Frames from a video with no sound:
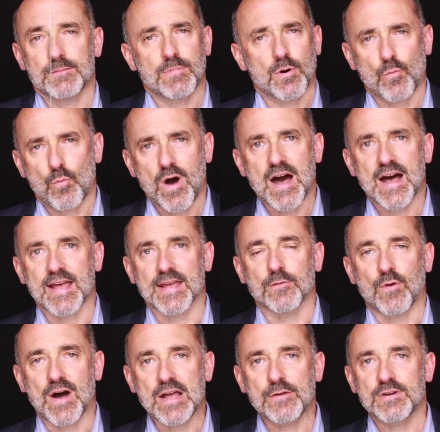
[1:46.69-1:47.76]
But why?
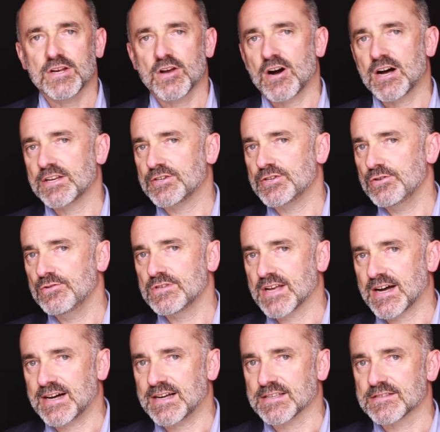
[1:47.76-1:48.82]
Why would God choose
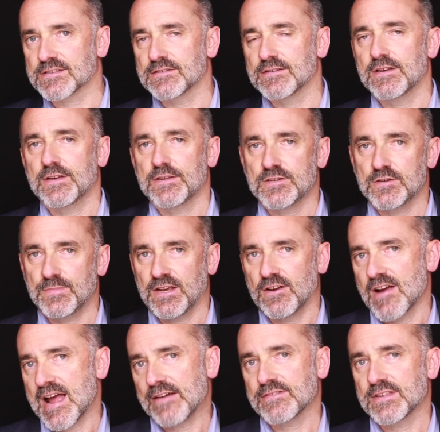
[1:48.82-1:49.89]
us to be
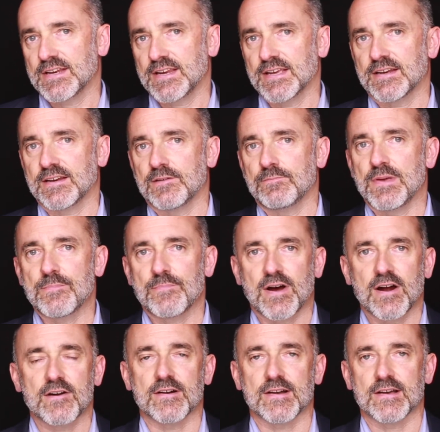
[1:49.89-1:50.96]
grafted in and be
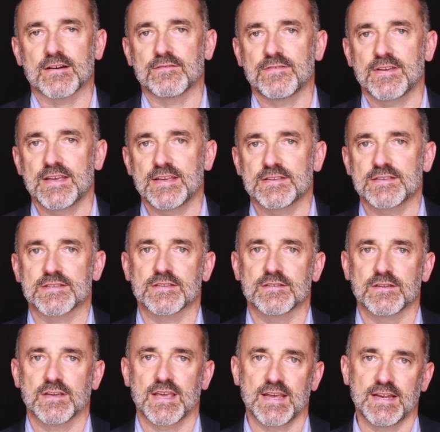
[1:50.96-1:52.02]
part of his
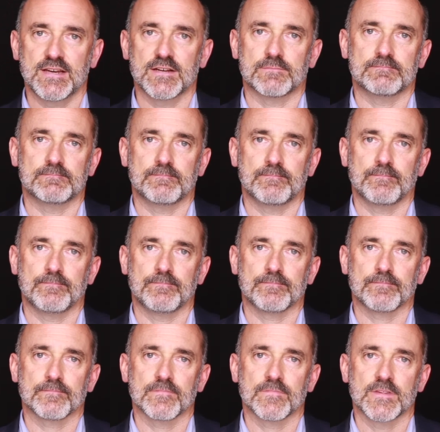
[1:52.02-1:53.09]
kingdom?
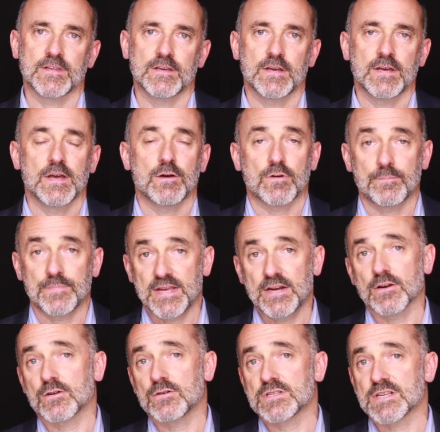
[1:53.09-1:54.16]
Well,
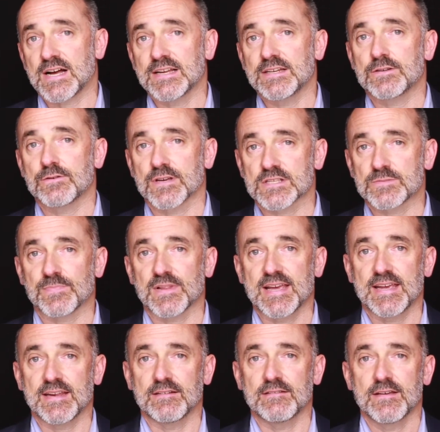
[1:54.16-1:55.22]
Peter goes on to
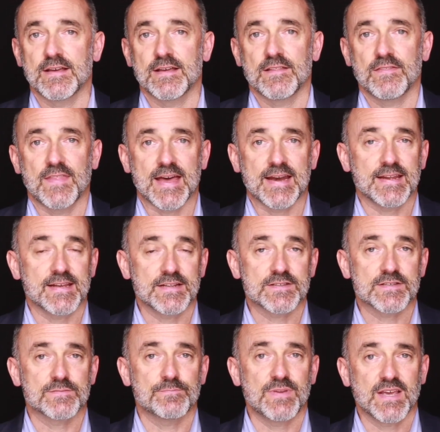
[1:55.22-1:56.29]
explain that
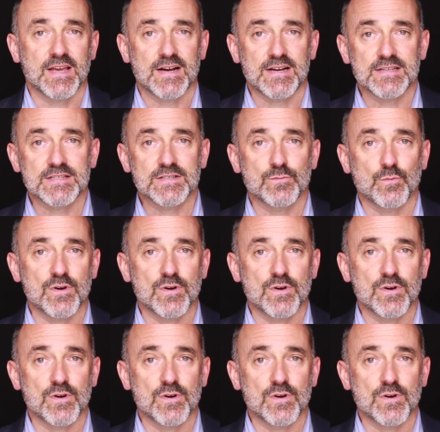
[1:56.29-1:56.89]
it's because